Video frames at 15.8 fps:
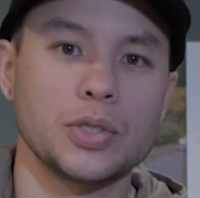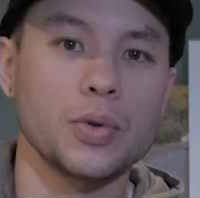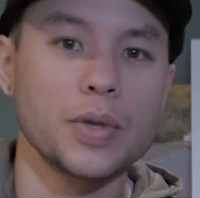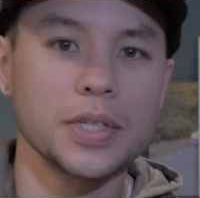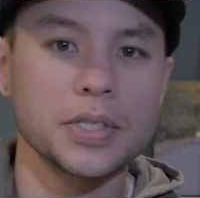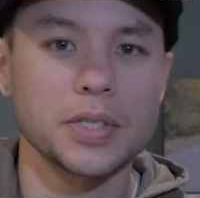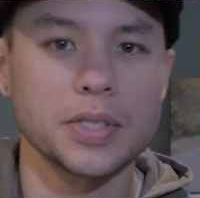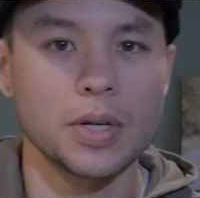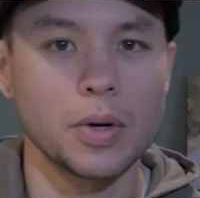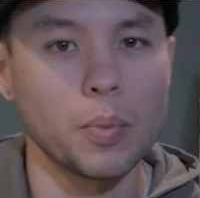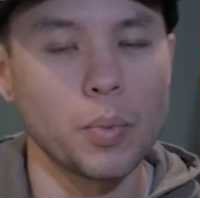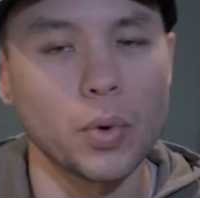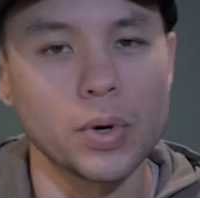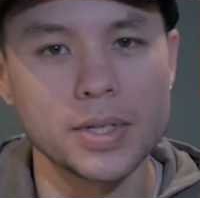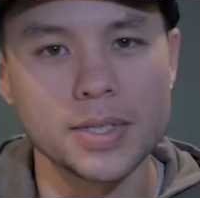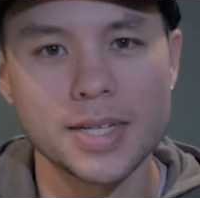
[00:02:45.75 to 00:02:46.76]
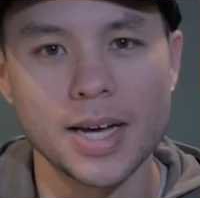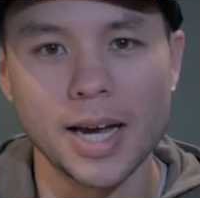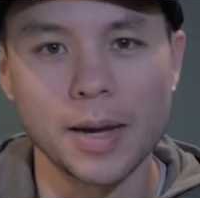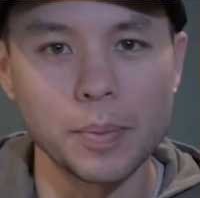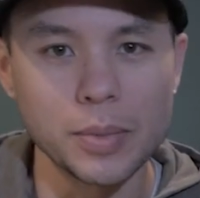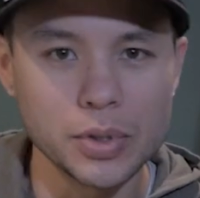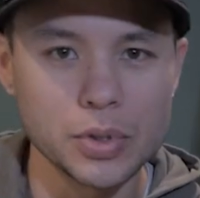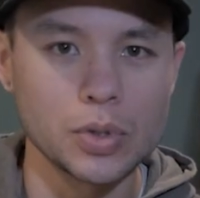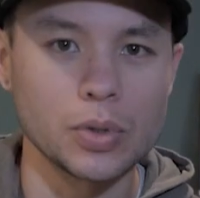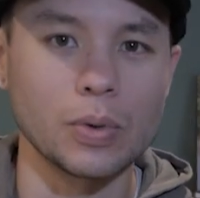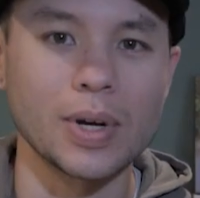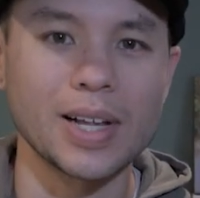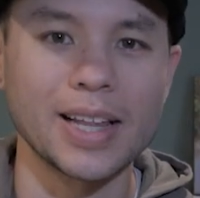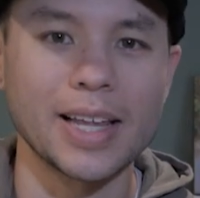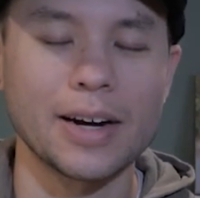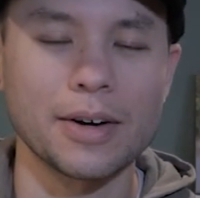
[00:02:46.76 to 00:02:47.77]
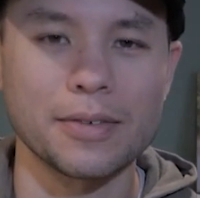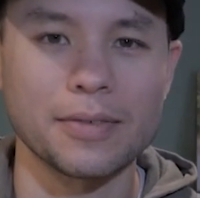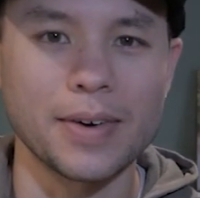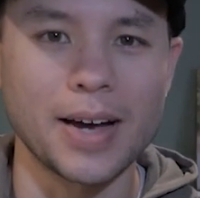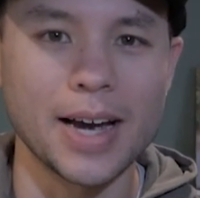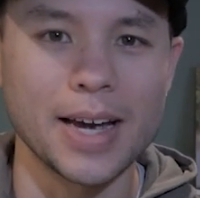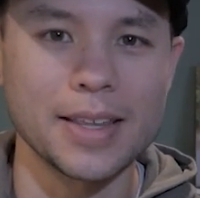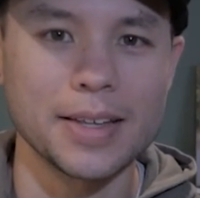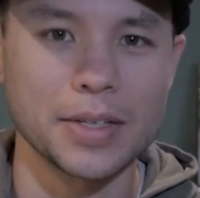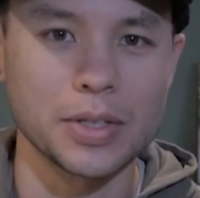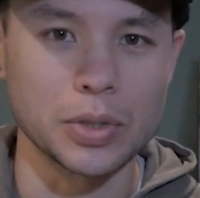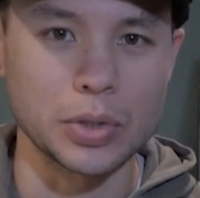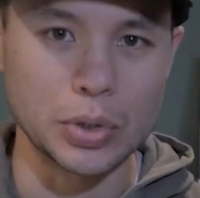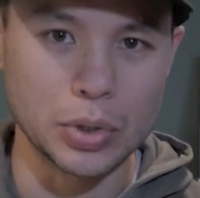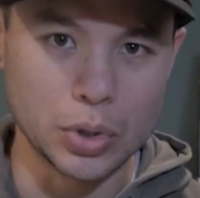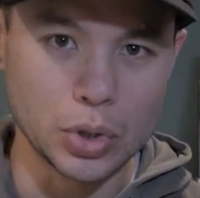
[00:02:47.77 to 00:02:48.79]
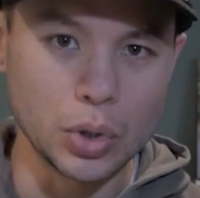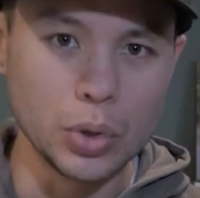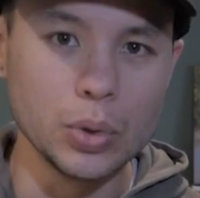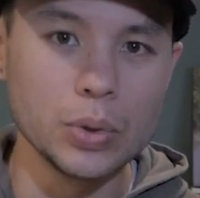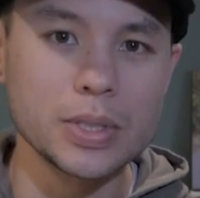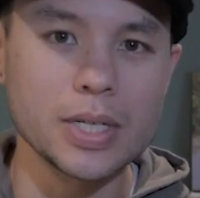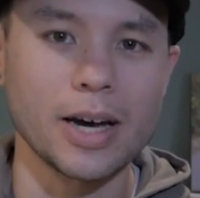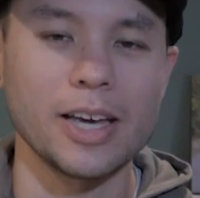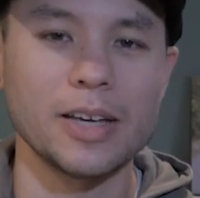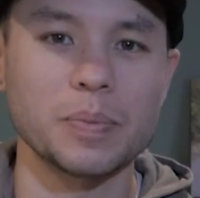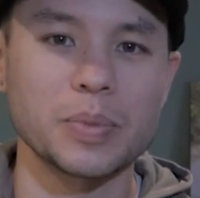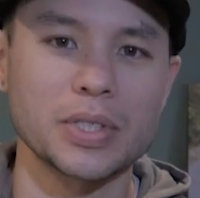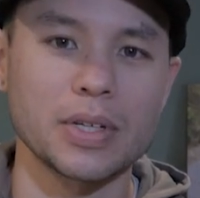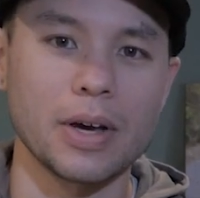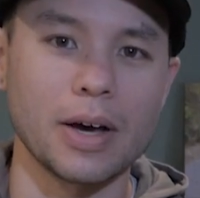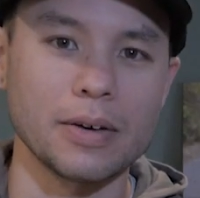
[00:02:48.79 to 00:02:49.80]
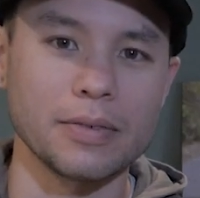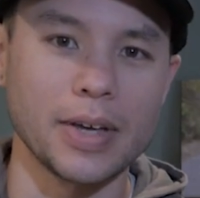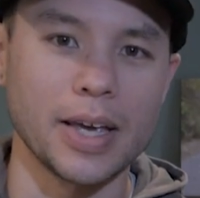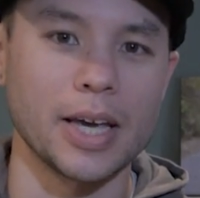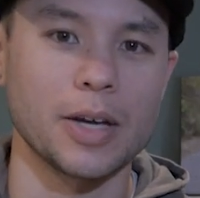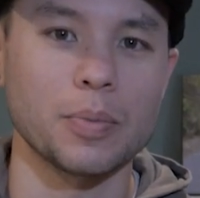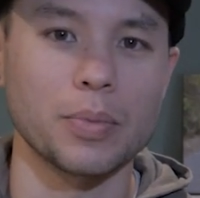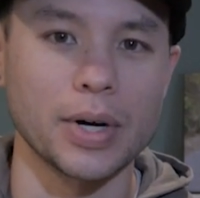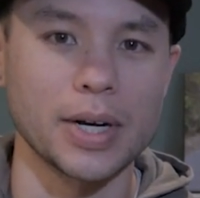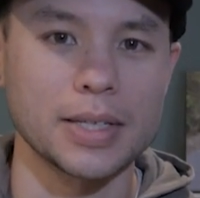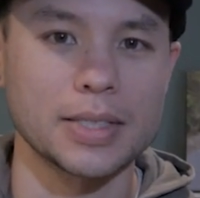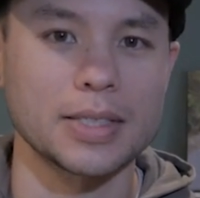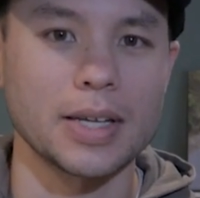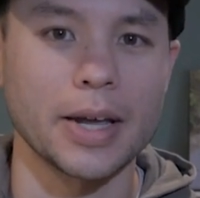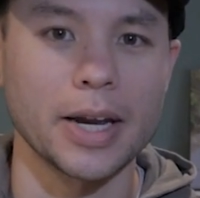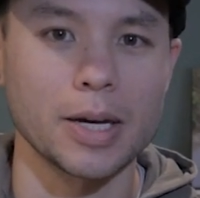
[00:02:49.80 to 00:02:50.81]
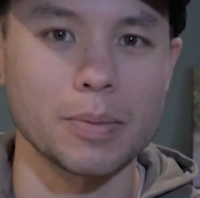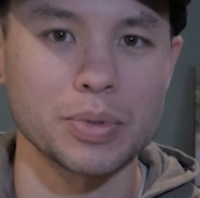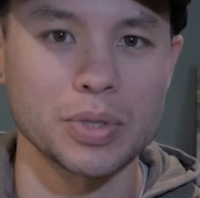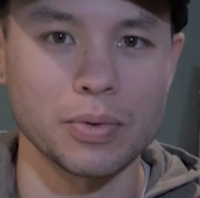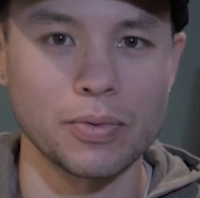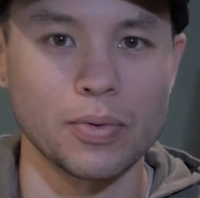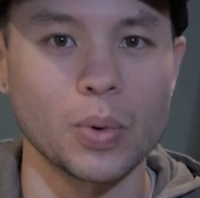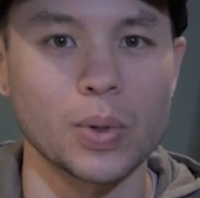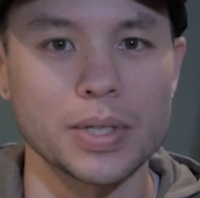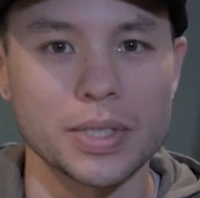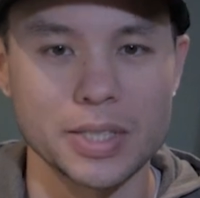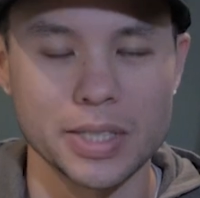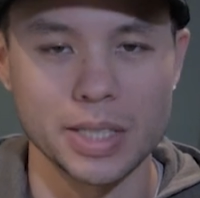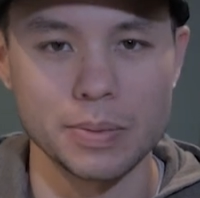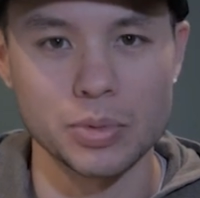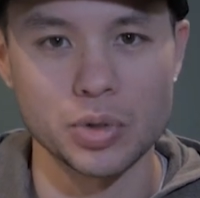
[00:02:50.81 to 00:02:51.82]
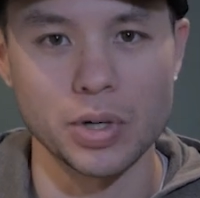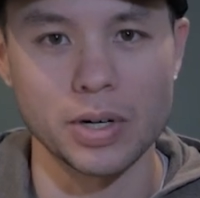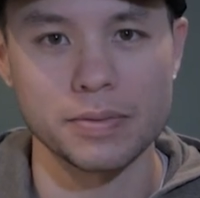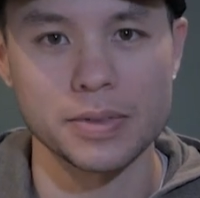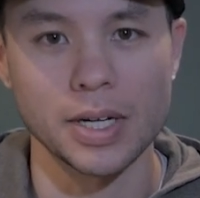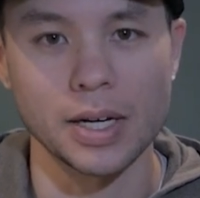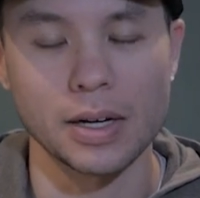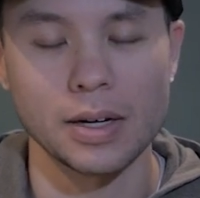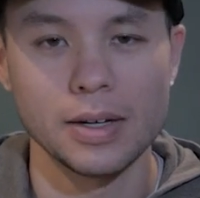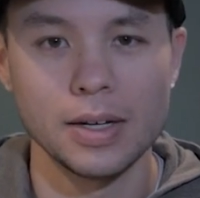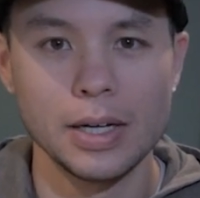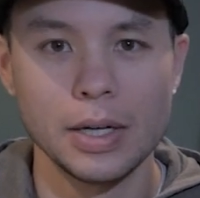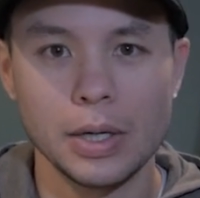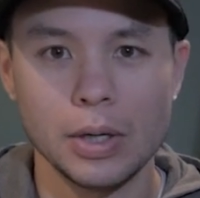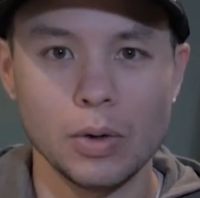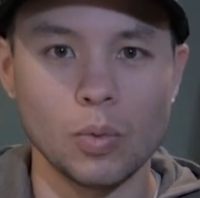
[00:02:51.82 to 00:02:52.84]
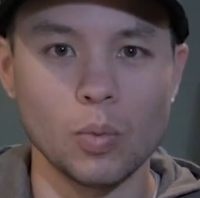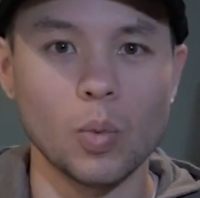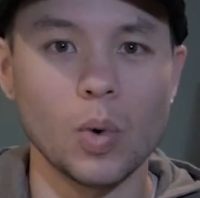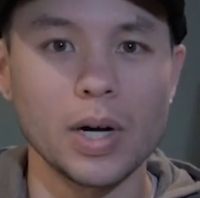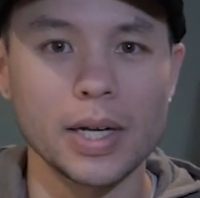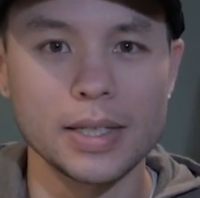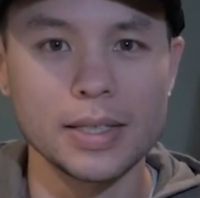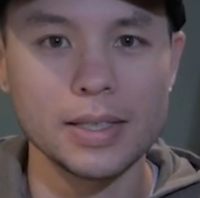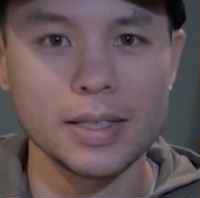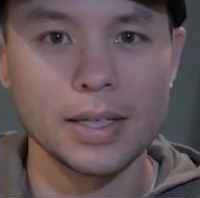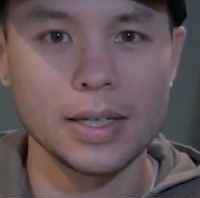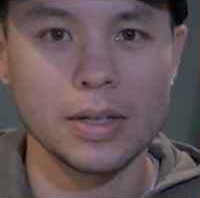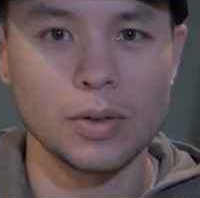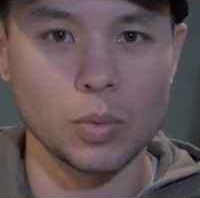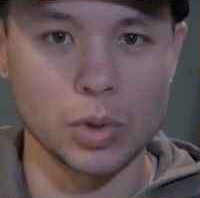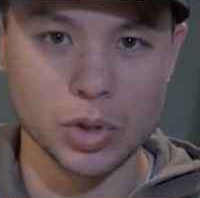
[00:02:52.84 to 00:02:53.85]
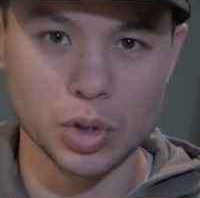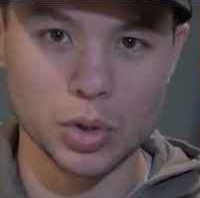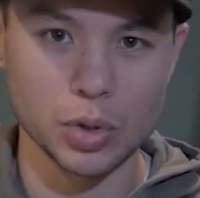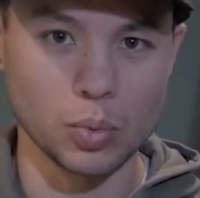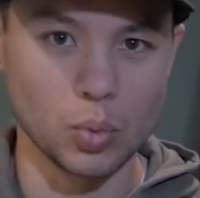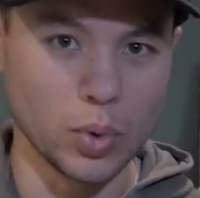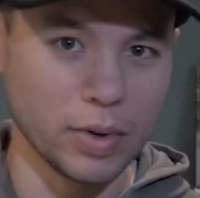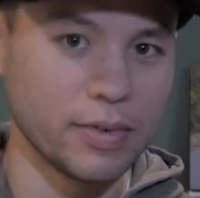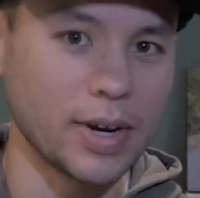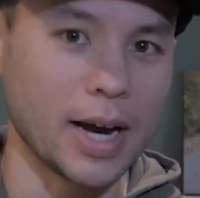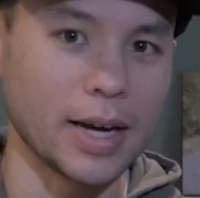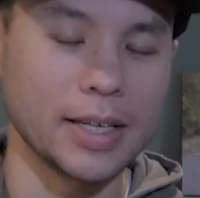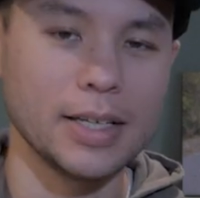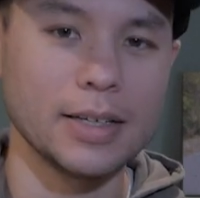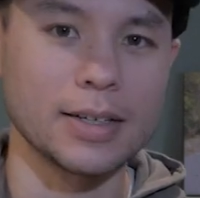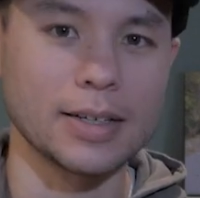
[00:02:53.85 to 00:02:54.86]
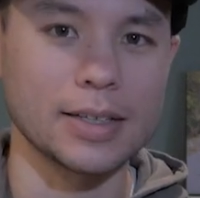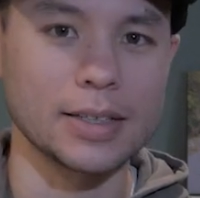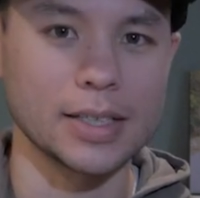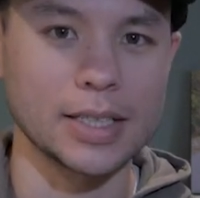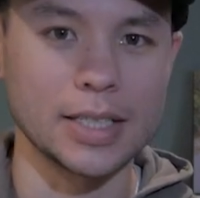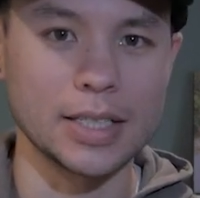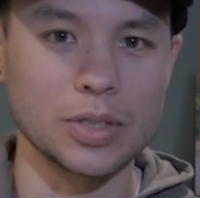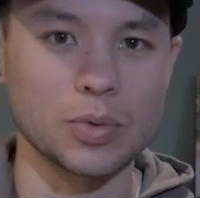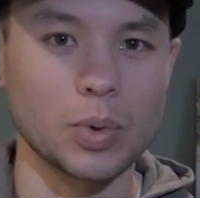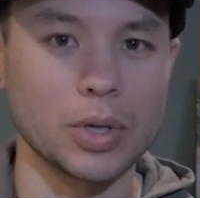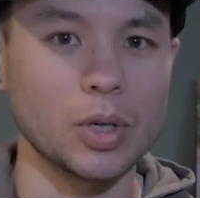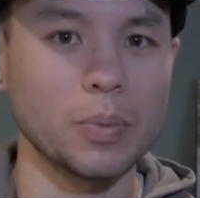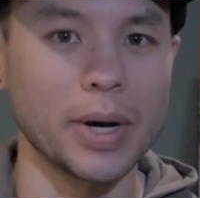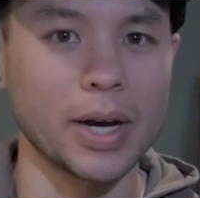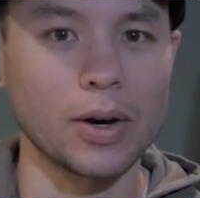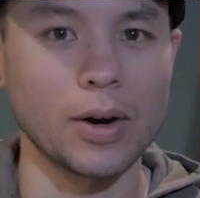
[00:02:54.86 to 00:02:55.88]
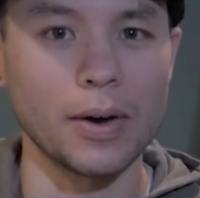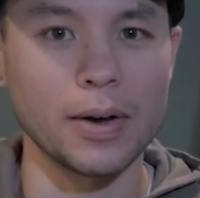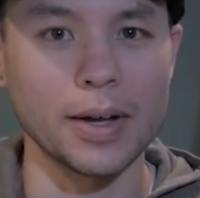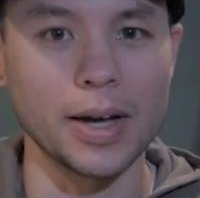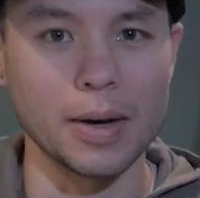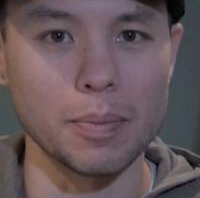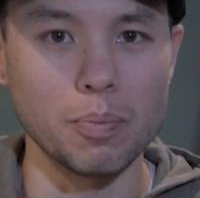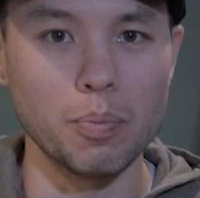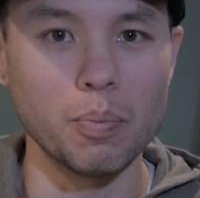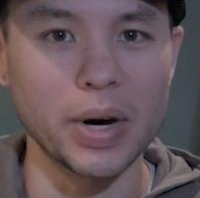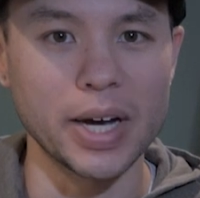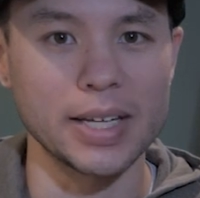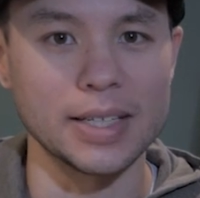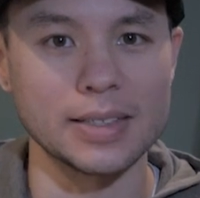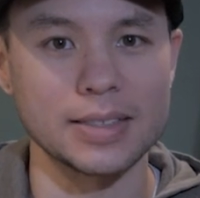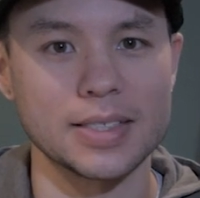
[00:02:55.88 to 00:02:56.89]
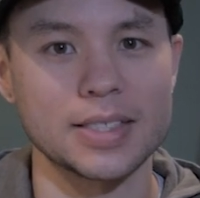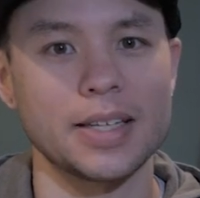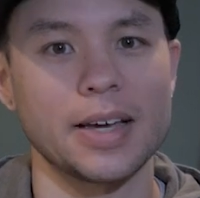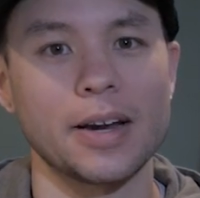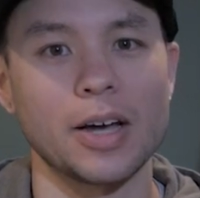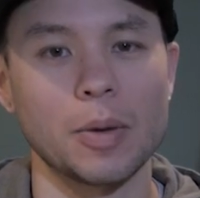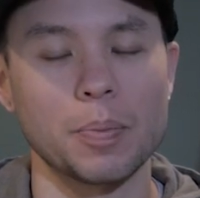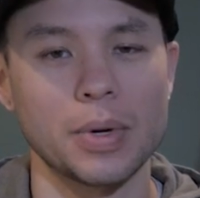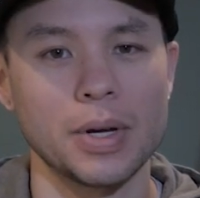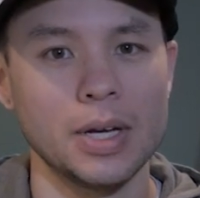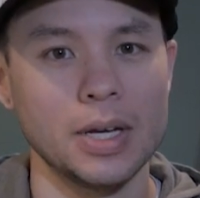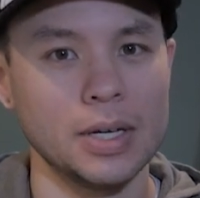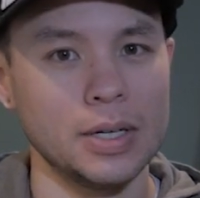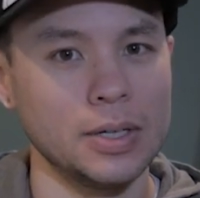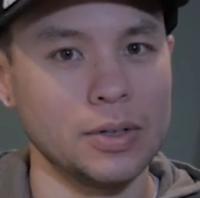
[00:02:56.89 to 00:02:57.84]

And so this is an important time to clarify that there's two types of handbrake setups for sim drifting. One, which we've got here, is what you might call a button setup.